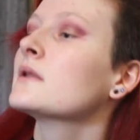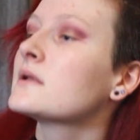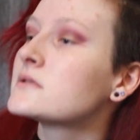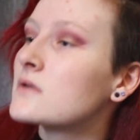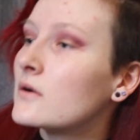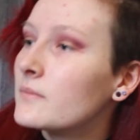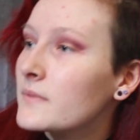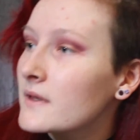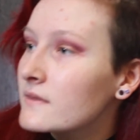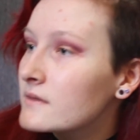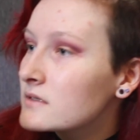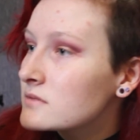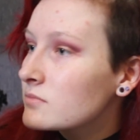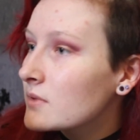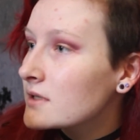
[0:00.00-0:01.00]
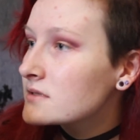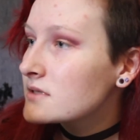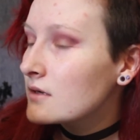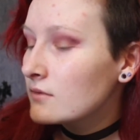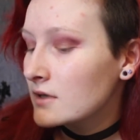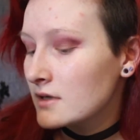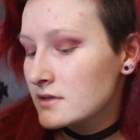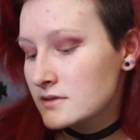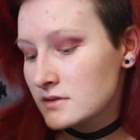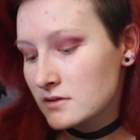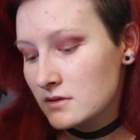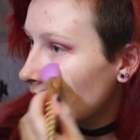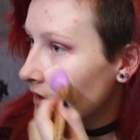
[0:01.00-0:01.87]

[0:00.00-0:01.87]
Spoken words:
Let's hope that this blends out nice.